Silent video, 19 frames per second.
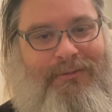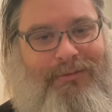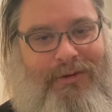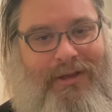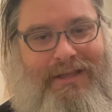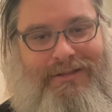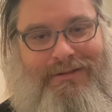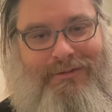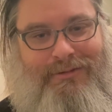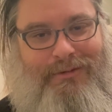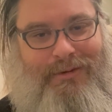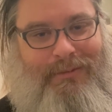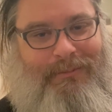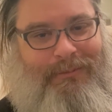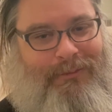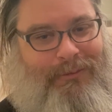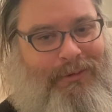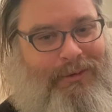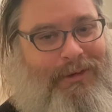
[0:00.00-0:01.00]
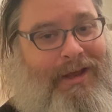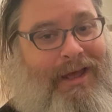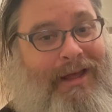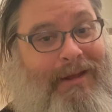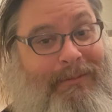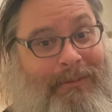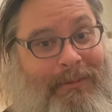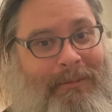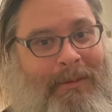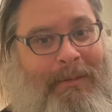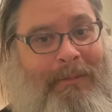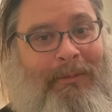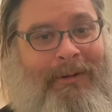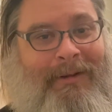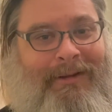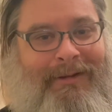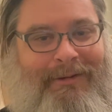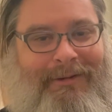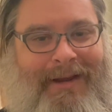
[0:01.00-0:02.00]
face or something for not
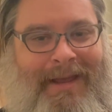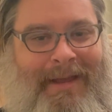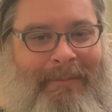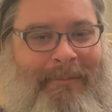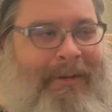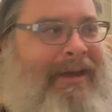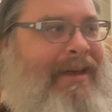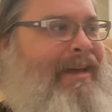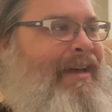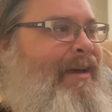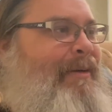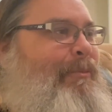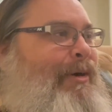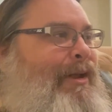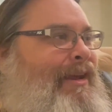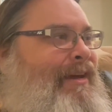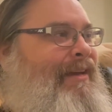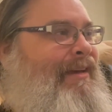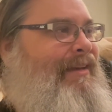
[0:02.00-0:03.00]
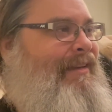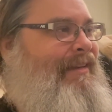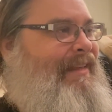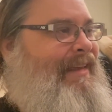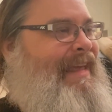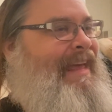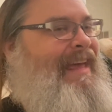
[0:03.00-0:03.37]
remembering your name. But